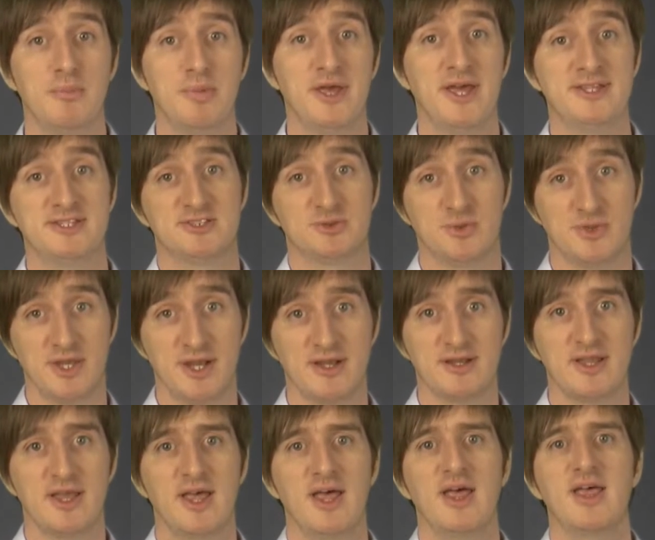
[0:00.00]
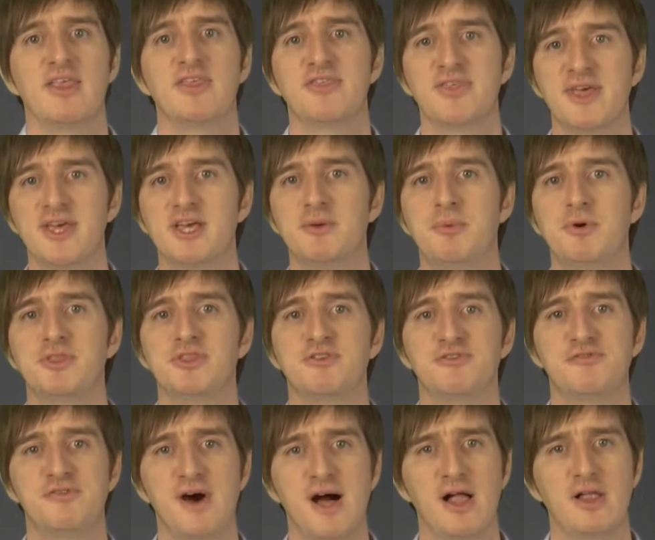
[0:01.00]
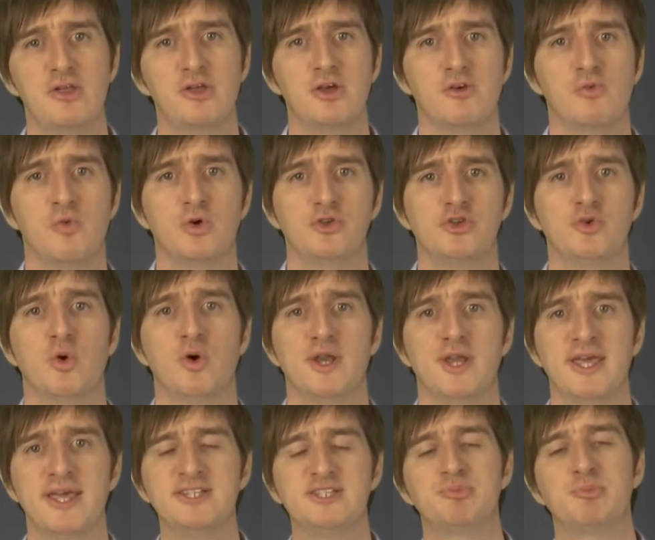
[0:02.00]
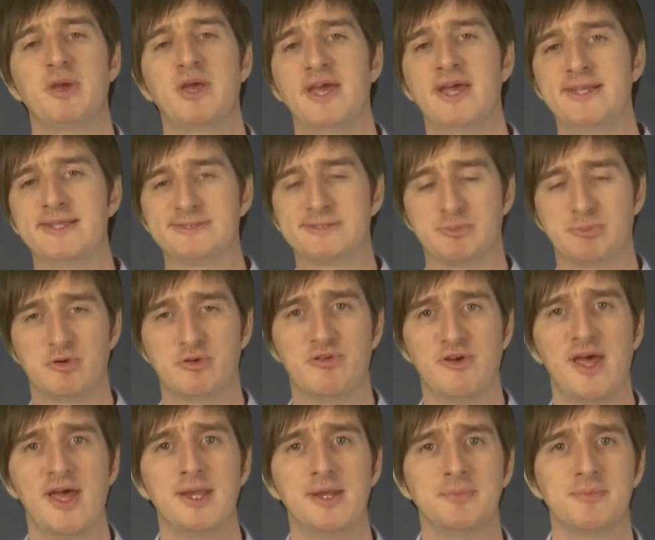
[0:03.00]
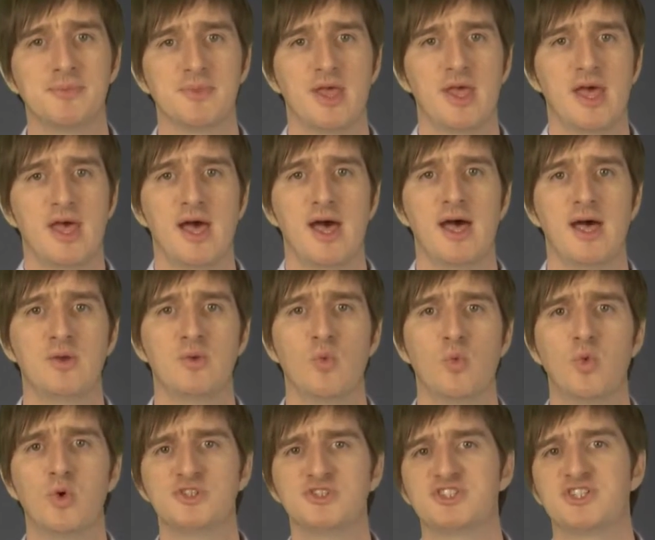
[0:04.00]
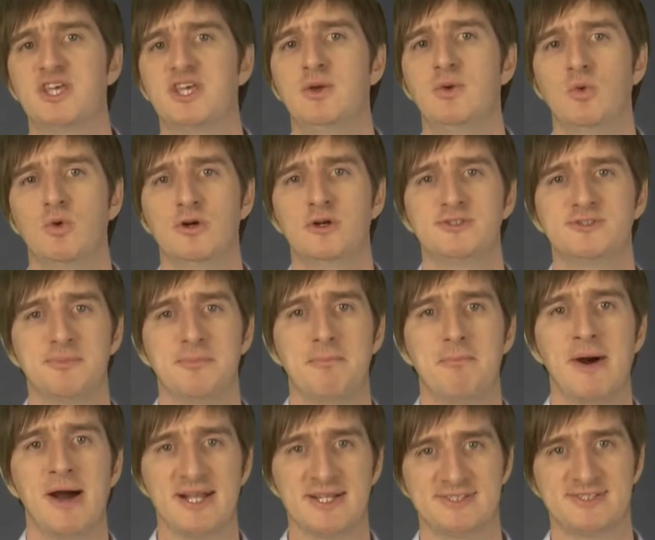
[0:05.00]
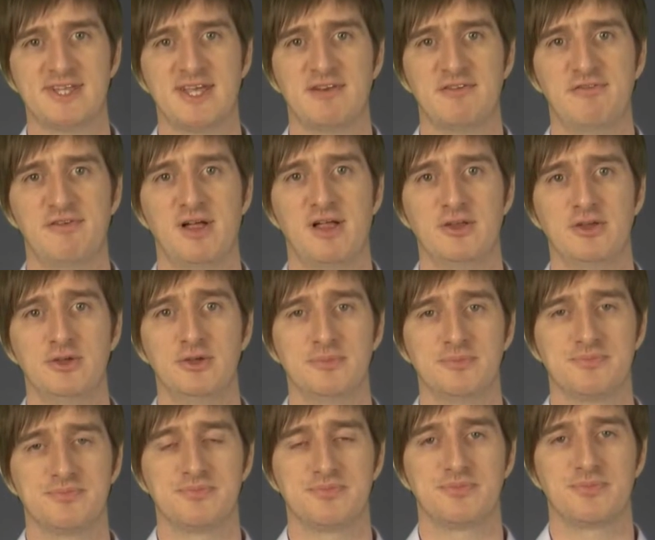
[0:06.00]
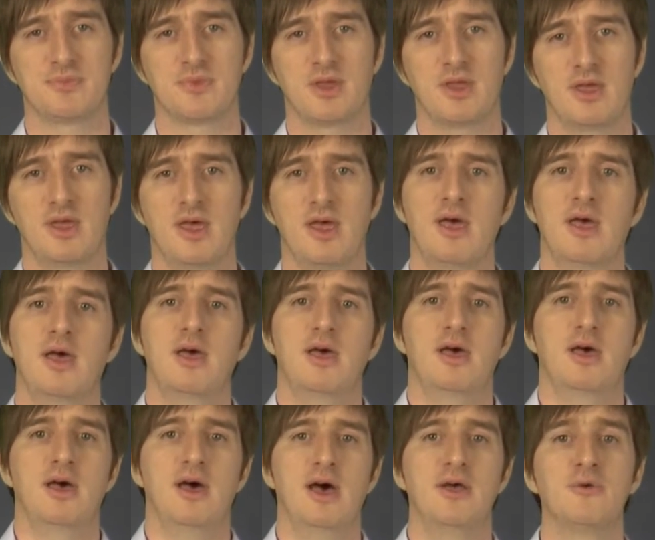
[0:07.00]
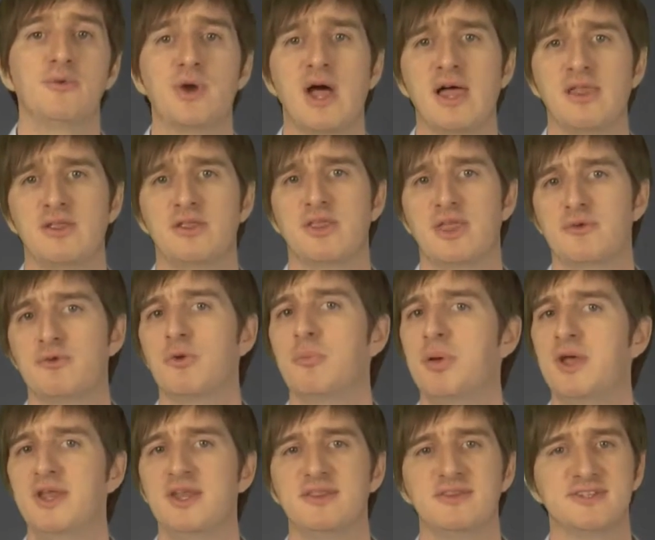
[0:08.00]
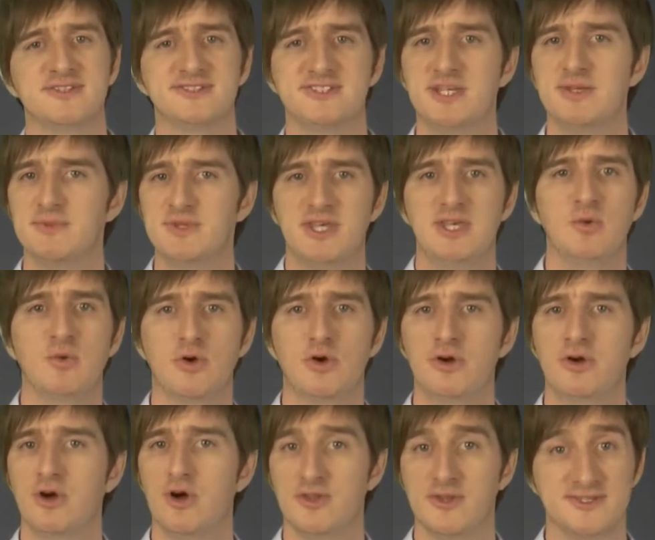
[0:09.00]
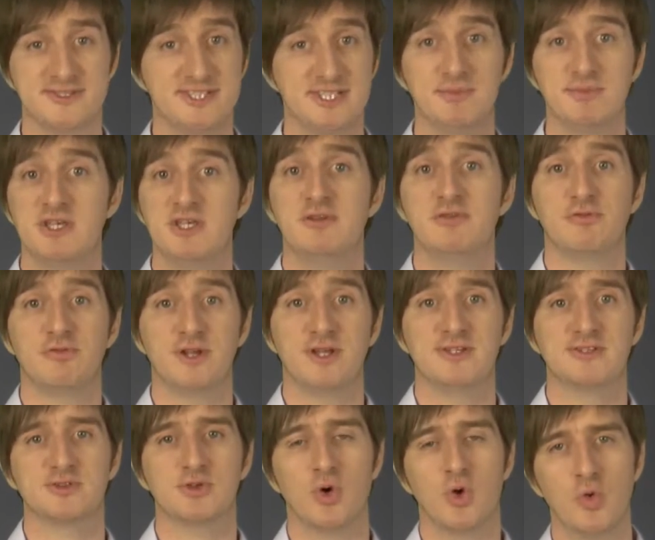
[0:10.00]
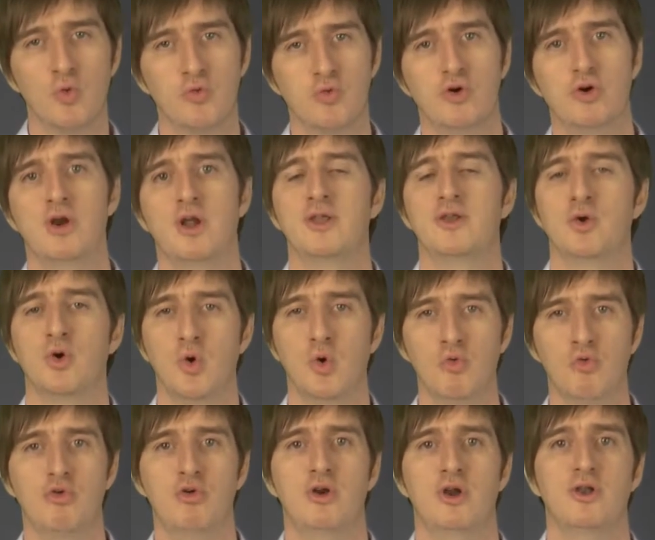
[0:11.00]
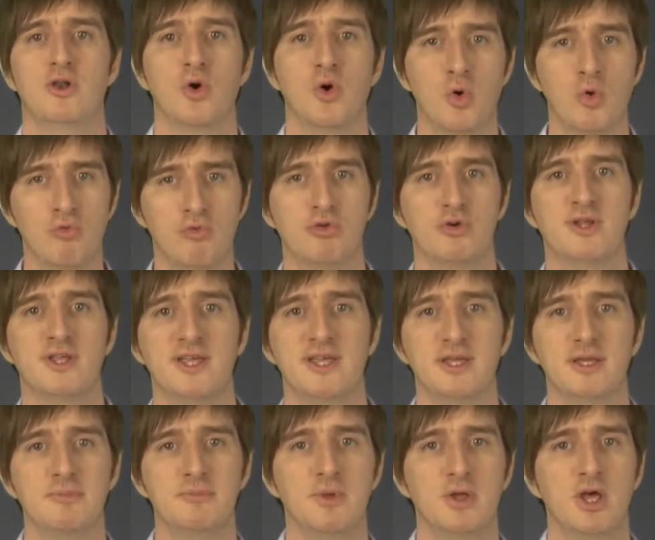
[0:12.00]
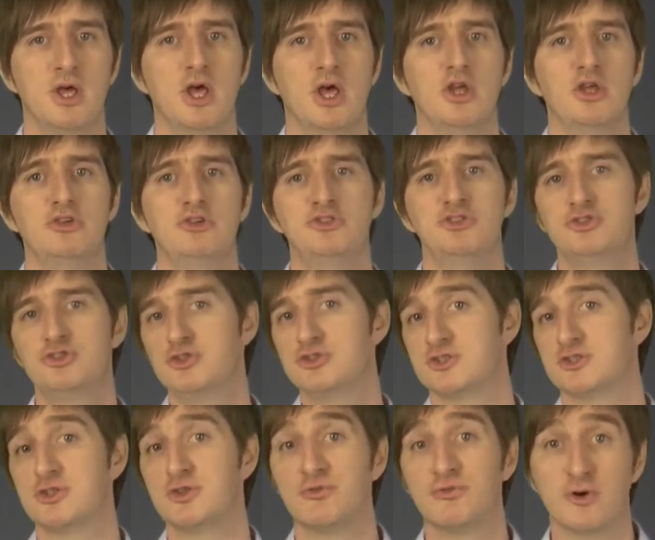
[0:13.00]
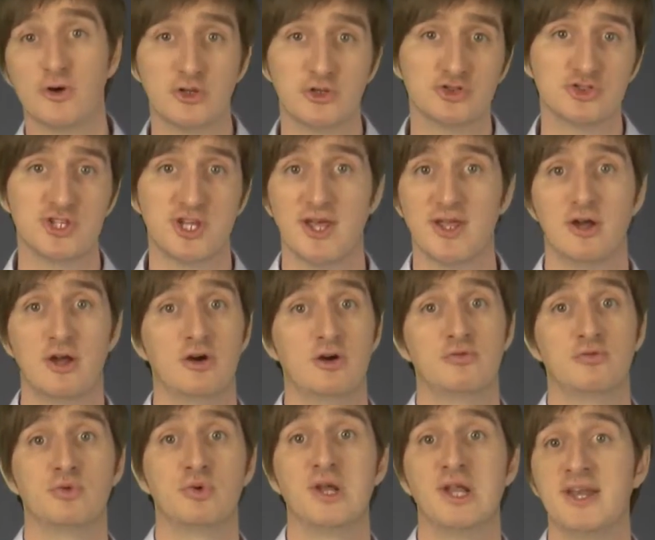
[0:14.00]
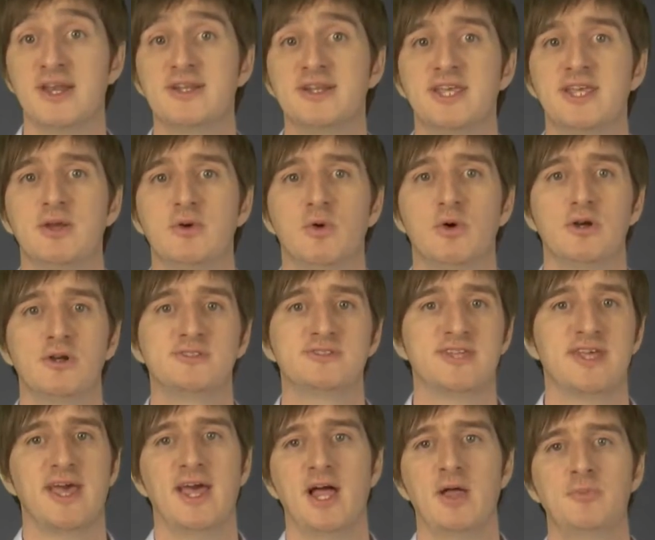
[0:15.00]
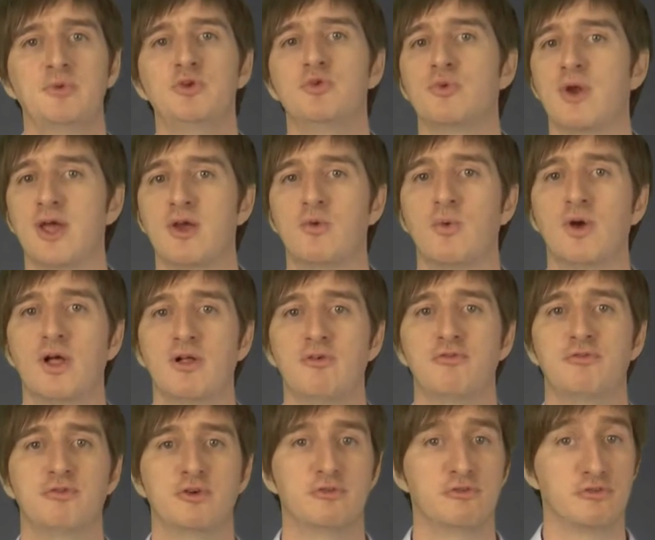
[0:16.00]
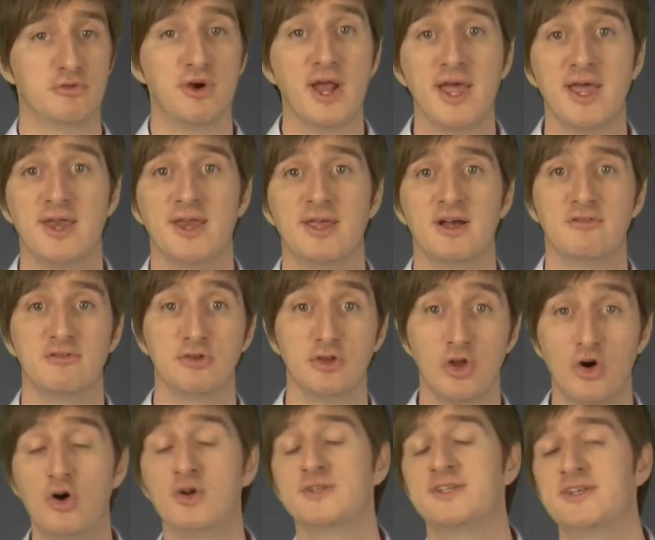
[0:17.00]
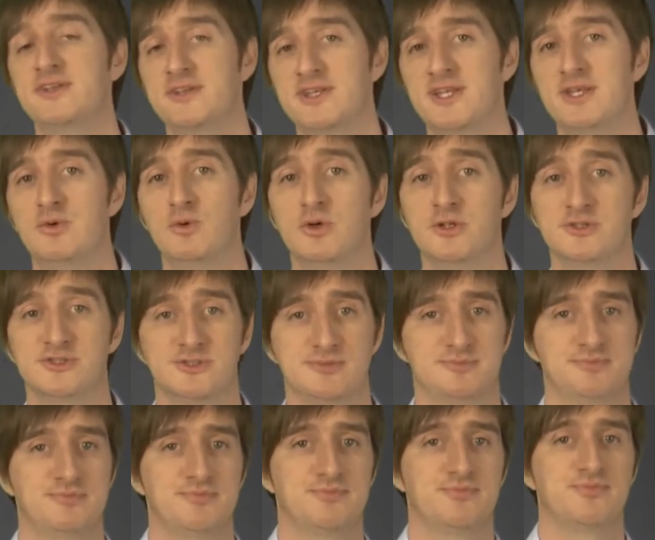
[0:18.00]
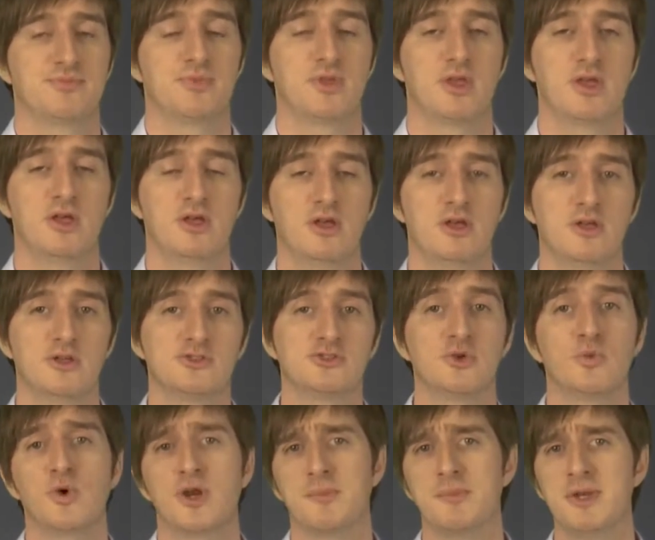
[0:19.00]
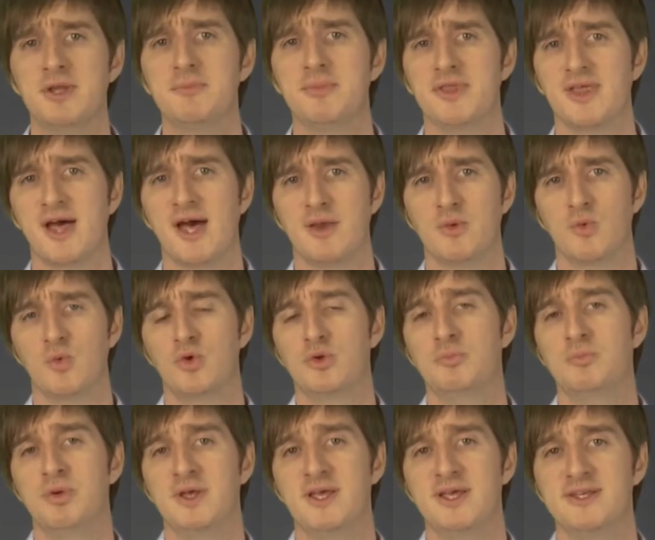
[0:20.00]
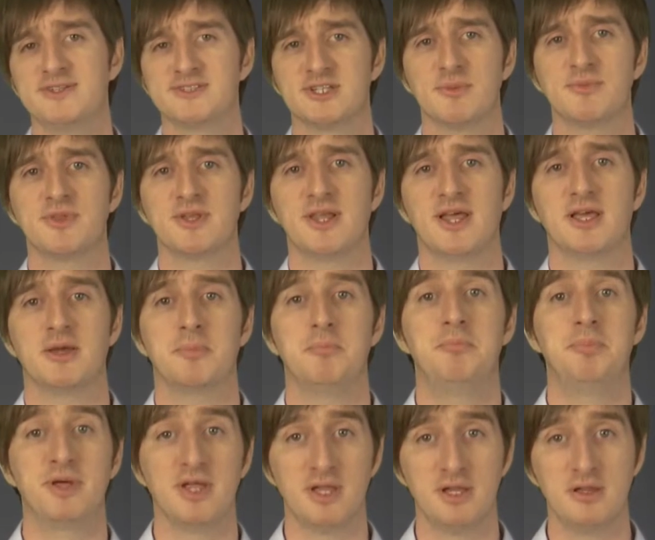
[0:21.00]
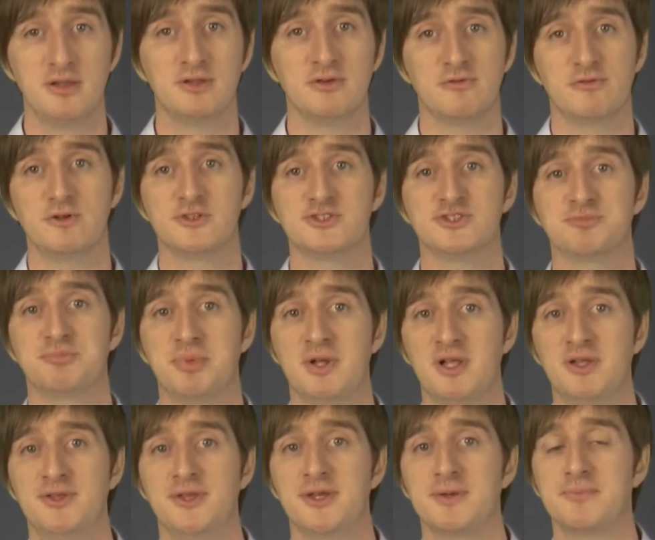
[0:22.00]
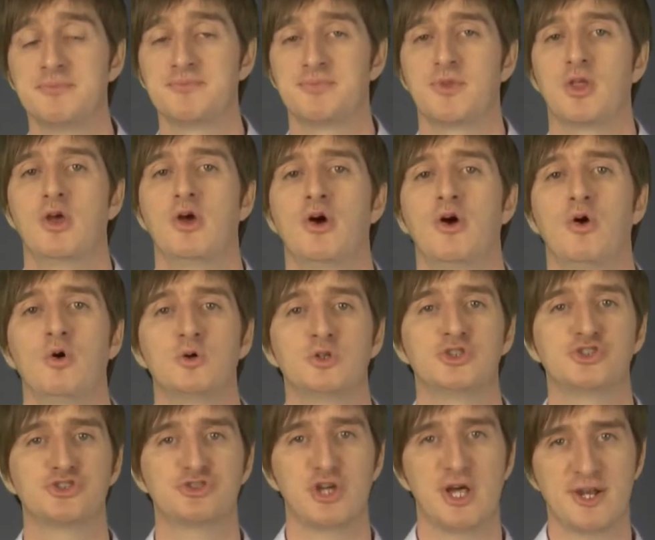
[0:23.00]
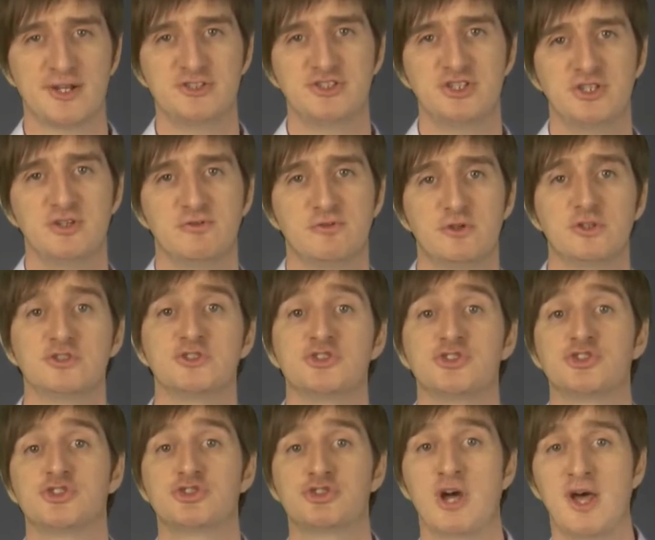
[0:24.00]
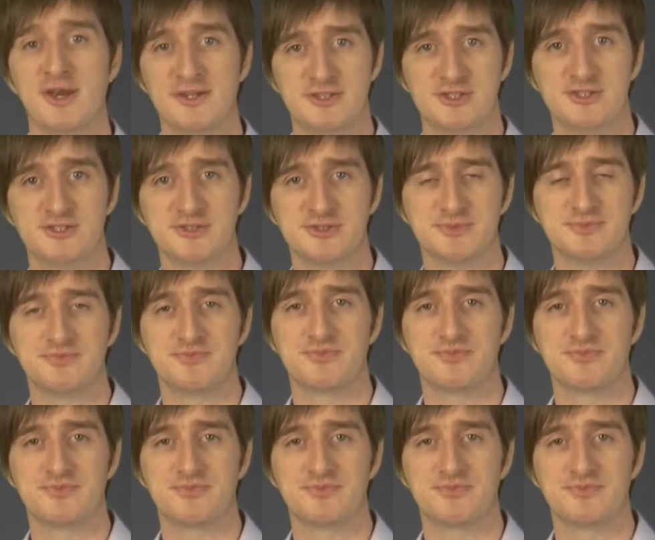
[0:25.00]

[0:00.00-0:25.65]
pages within it, think about the value of what you want each page to provide and which keywords match that value. And rather than repeating the same keyword or the same key phrase over and over and over again, you should use a diverse set of related keywords to help you rank well for a variety of long-tail keywords. So what I mean by that would be something like build versus building, or strategy versus strategies.